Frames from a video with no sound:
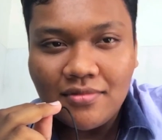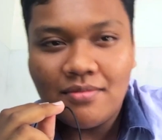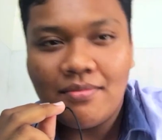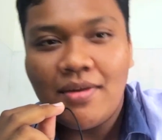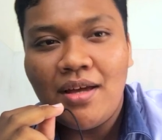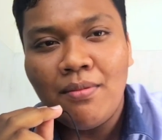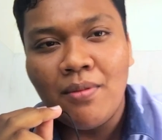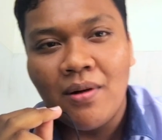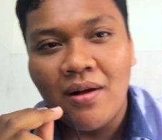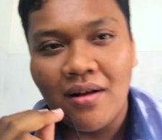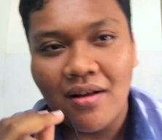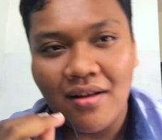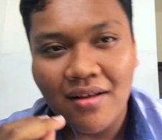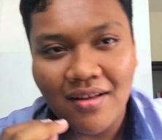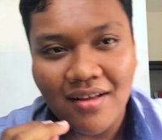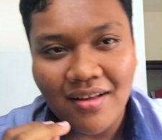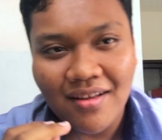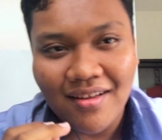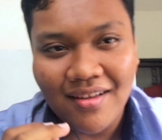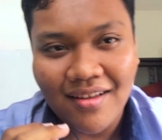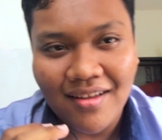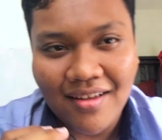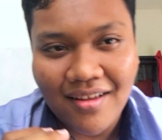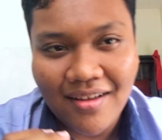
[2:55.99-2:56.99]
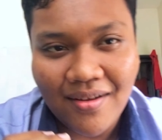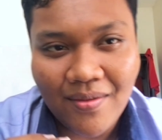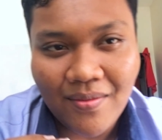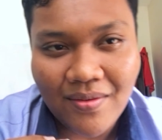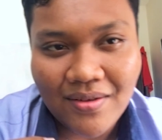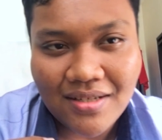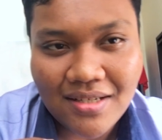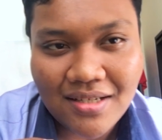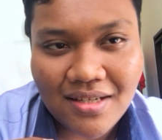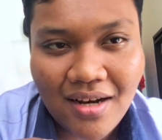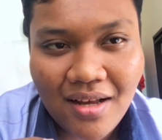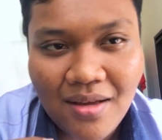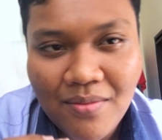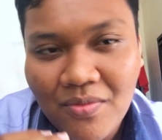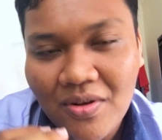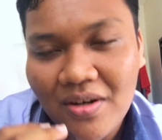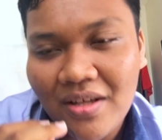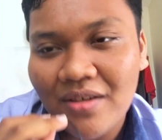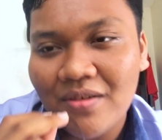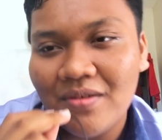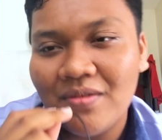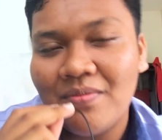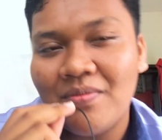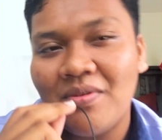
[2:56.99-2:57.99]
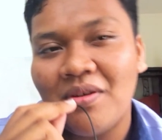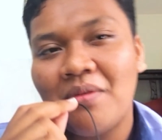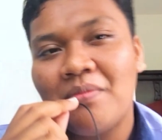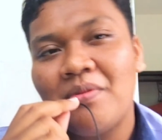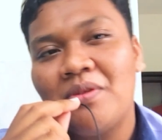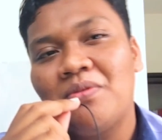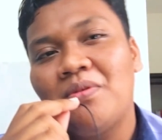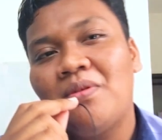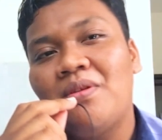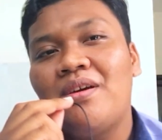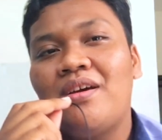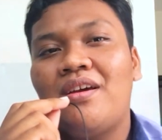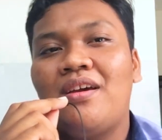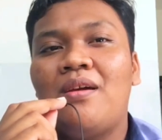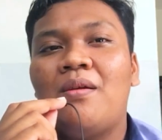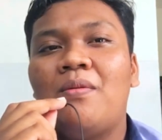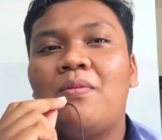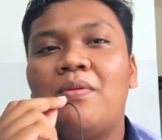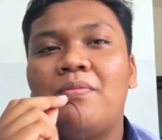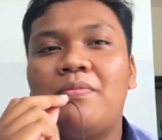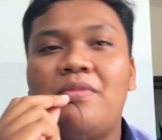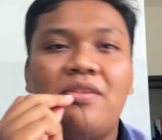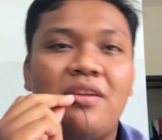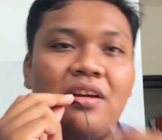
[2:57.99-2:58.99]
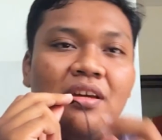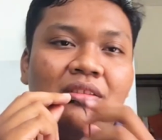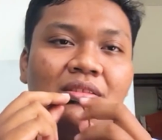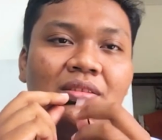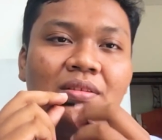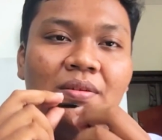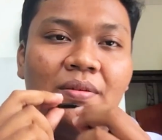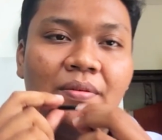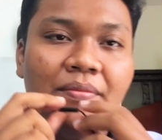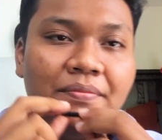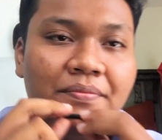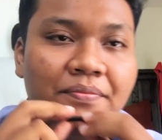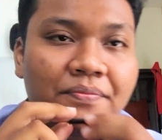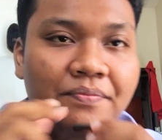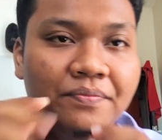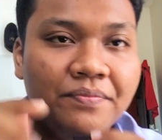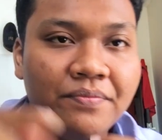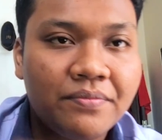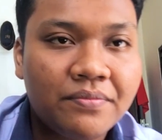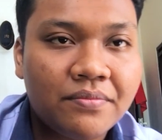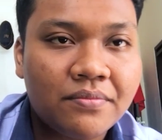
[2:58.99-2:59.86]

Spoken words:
Bye-bye. Wassalamualaikum warahmatullahi wabarakatuh.